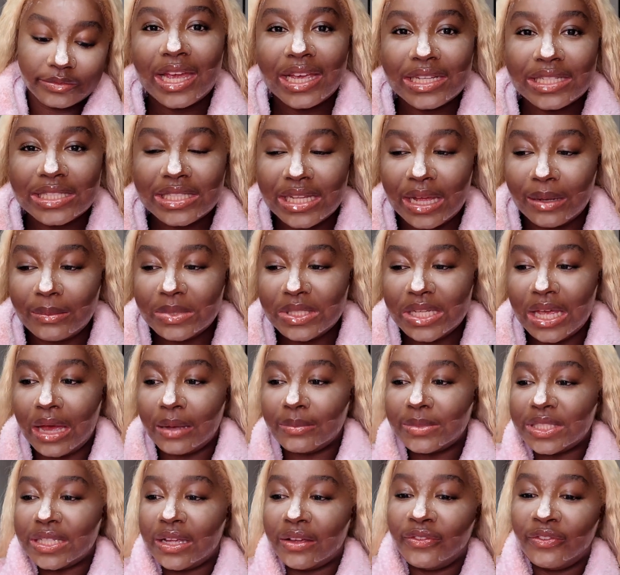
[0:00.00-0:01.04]
And
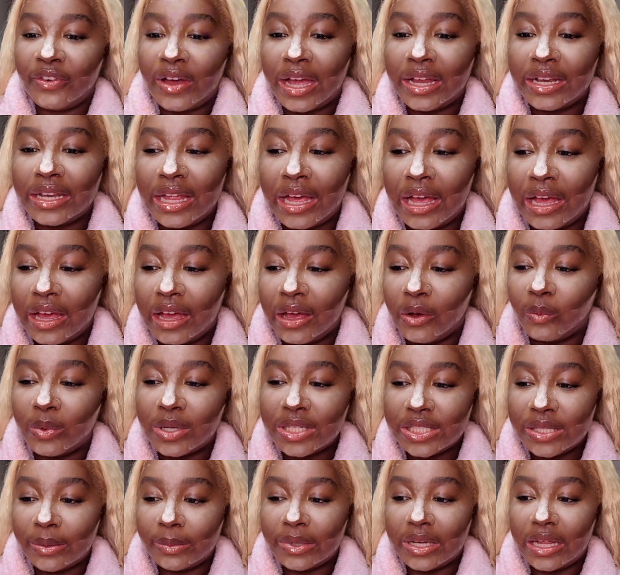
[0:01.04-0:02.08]
sometimes I find that
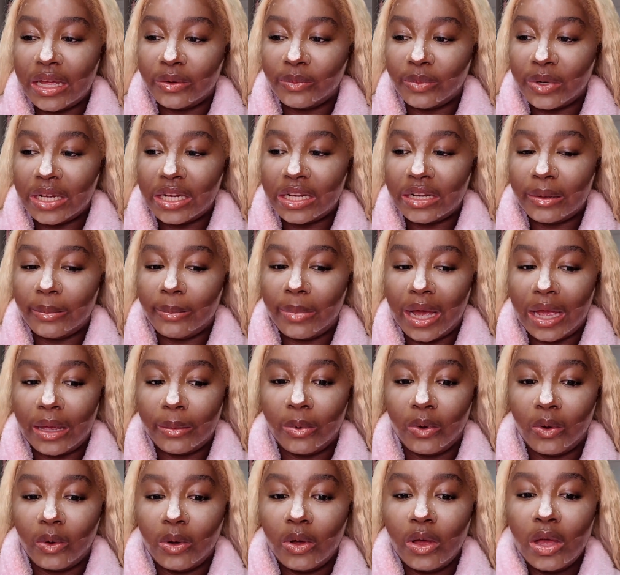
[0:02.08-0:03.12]
once I'm done reading the
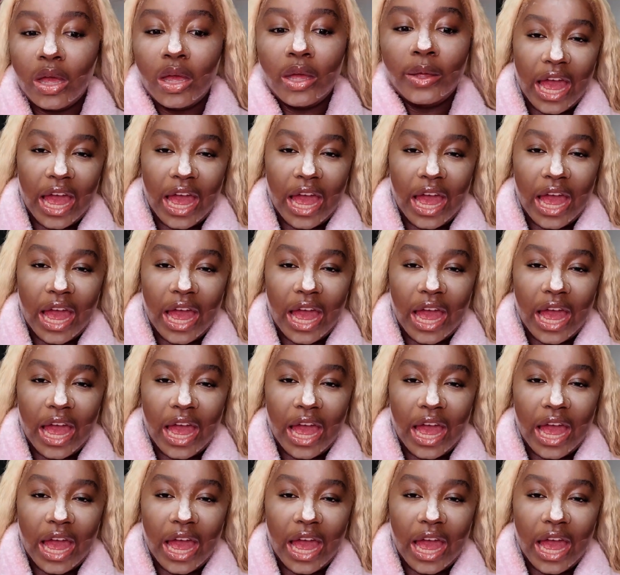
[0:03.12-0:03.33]
Bible,